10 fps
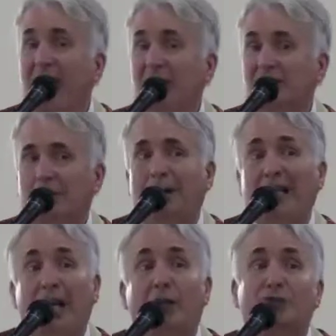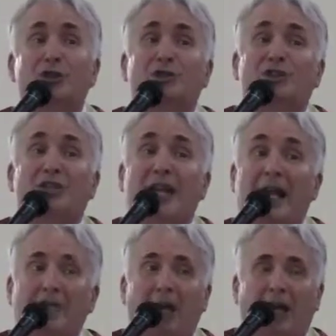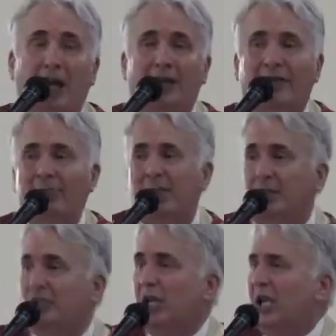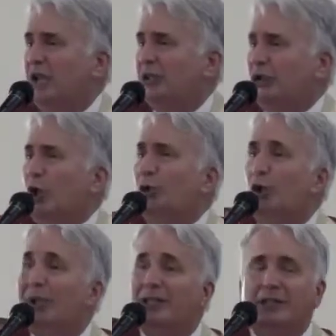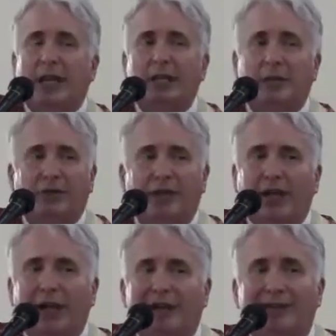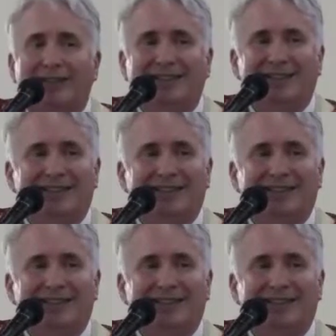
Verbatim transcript: And somebody else who does not have that kind of means is said, oh, you can stand over there.